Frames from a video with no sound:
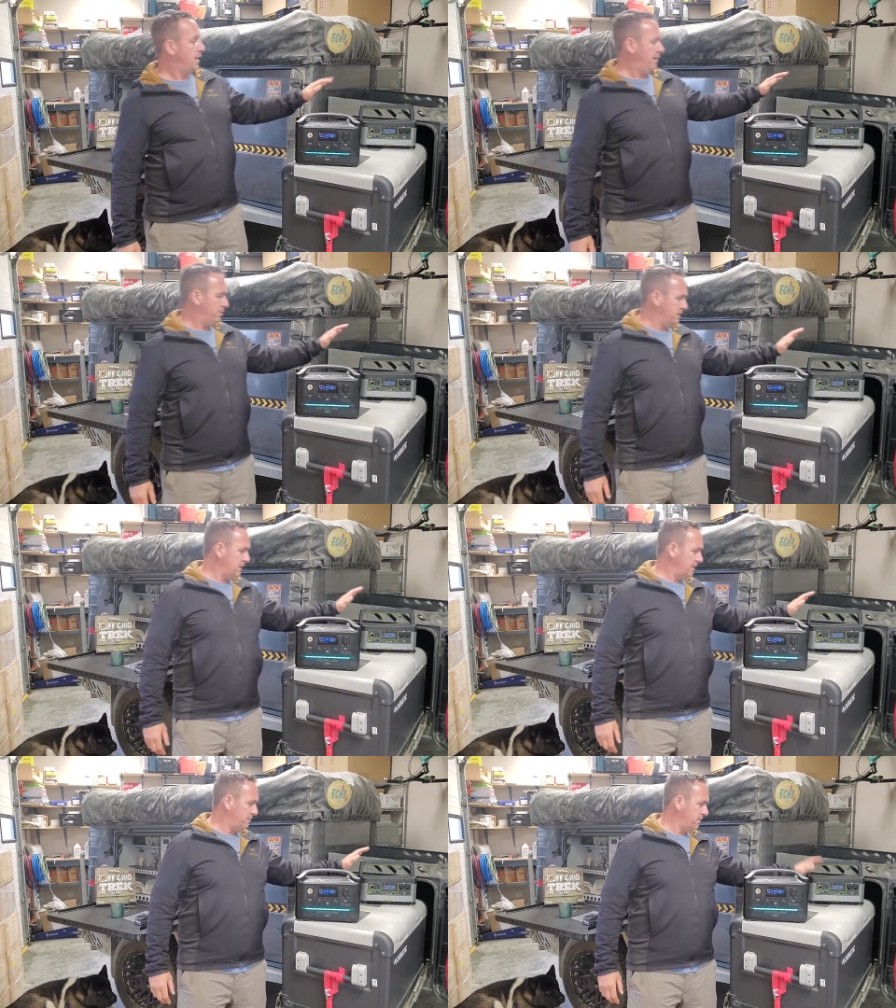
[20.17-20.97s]
I
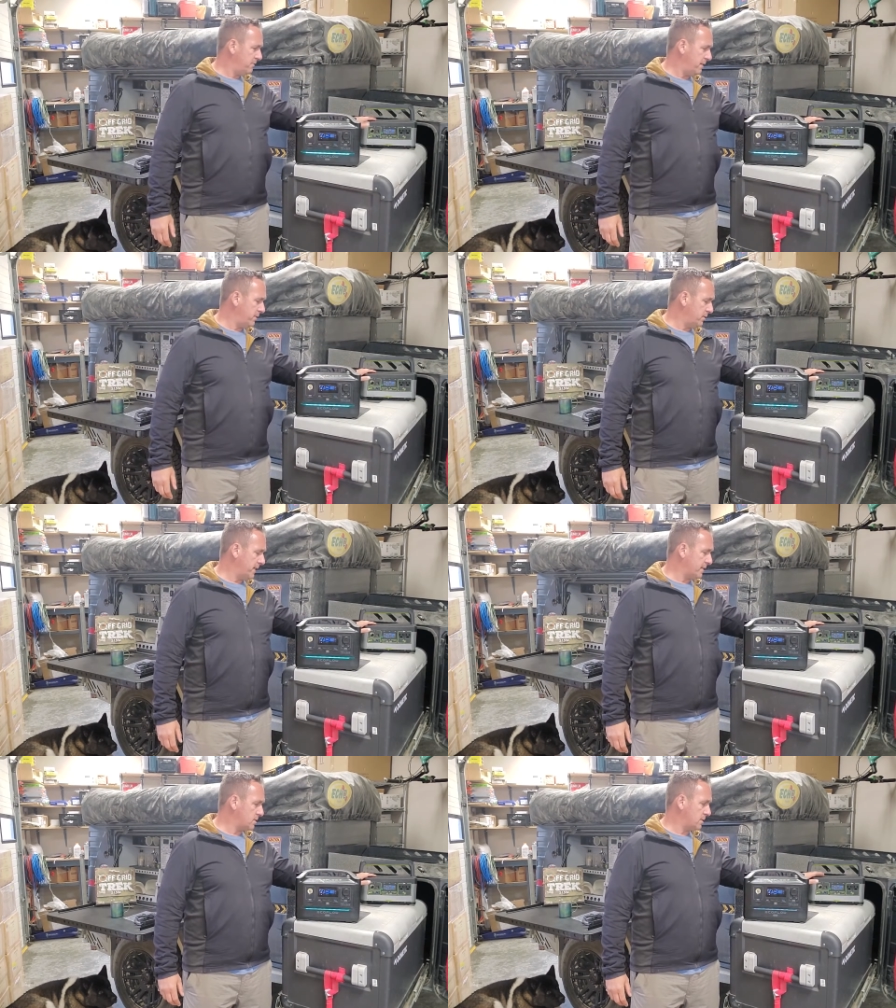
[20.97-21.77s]
believe the
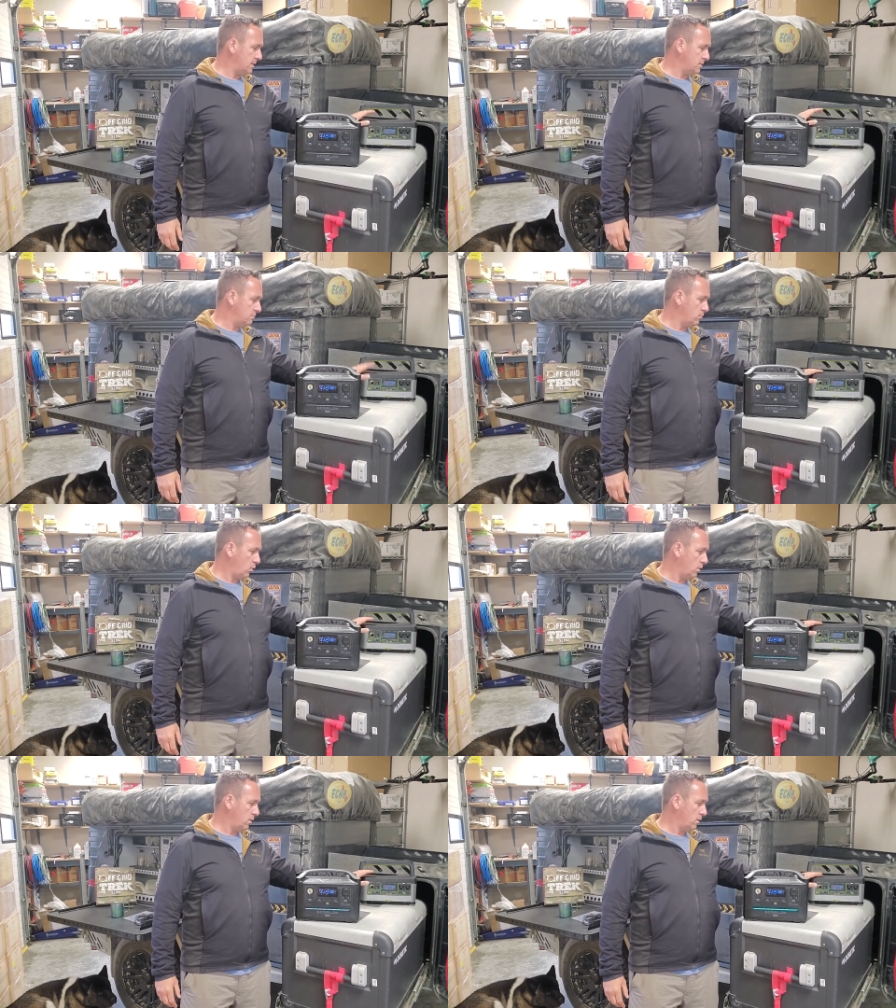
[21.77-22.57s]
500X is
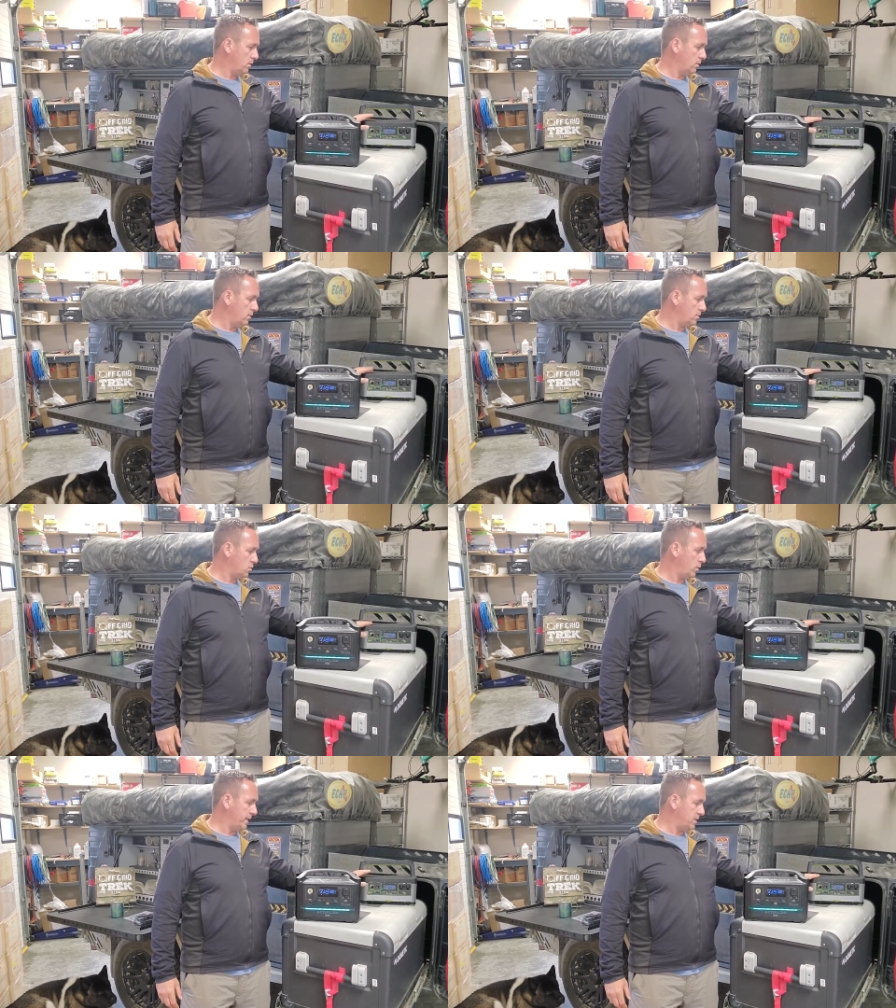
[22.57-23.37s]
more
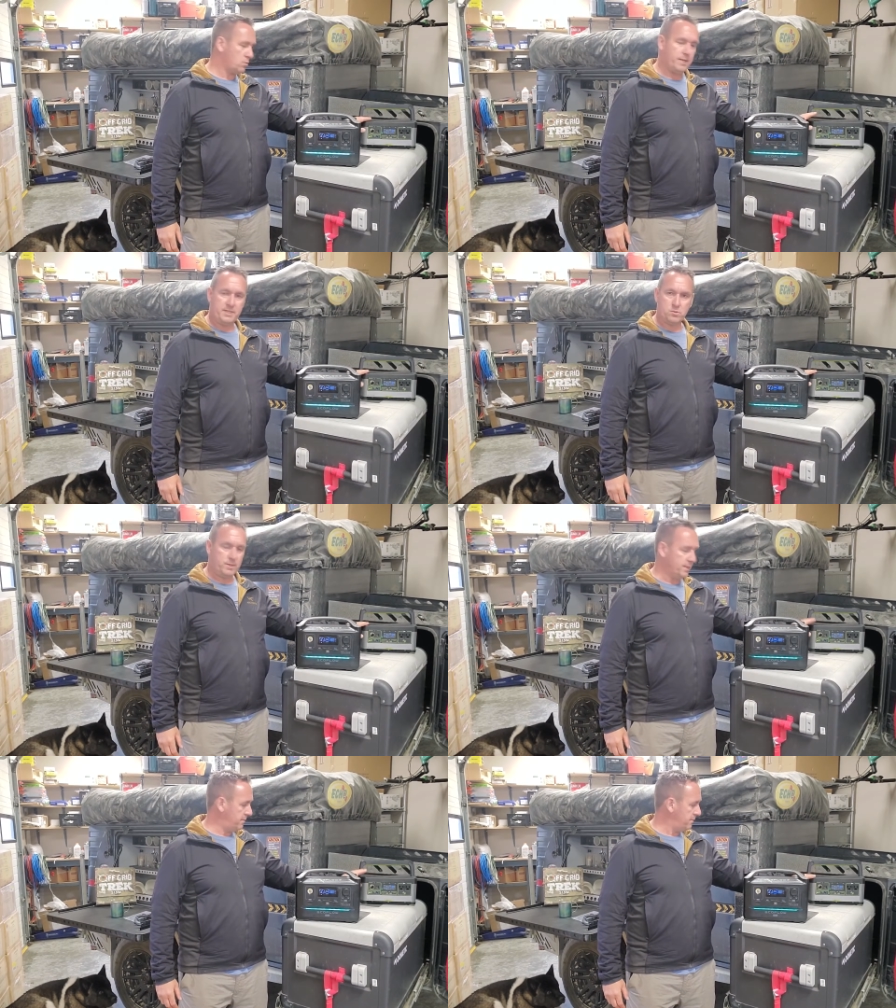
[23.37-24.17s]
2020 is
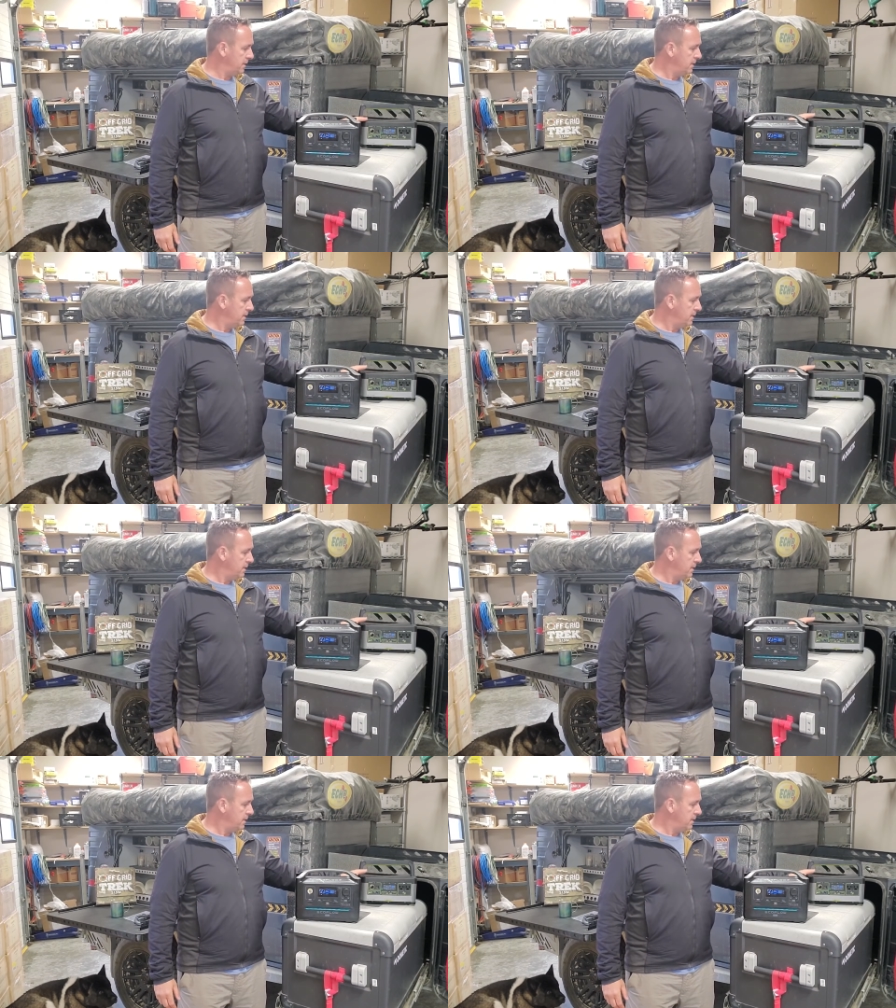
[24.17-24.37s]
when I,